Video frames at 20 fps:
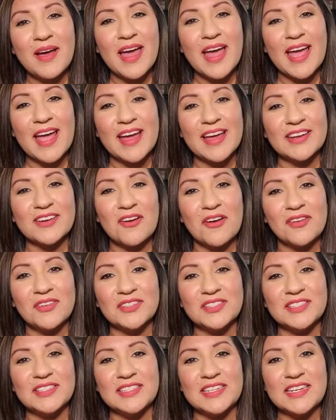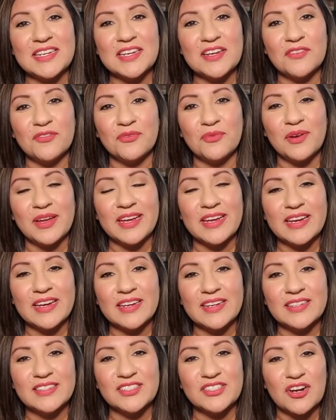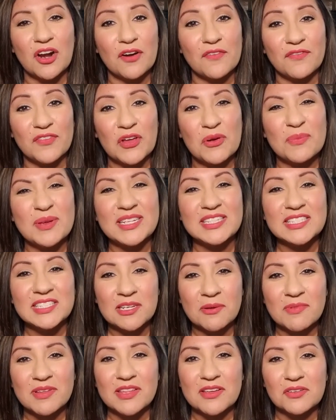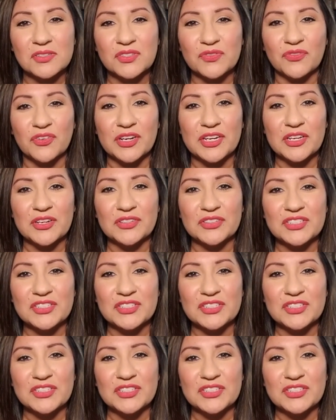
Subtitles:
and I'll see if we could start filming some of those for you,